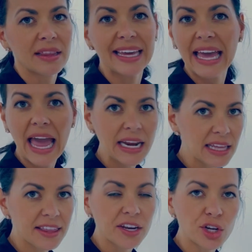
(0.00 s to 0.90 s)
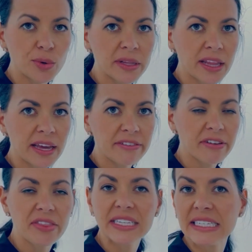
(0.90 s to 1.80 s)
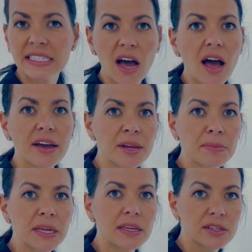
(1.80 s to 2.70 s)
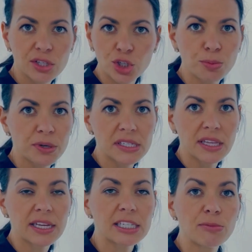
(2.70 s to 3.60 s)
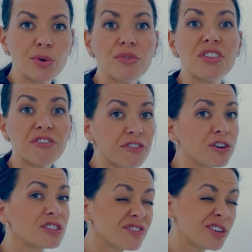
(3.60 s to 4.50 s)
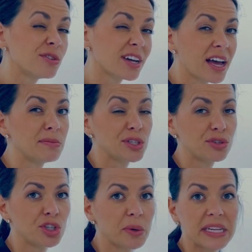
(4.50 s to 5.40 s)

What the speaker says: like anything new in life, this is not going to be super slick smooth the first few times you do it.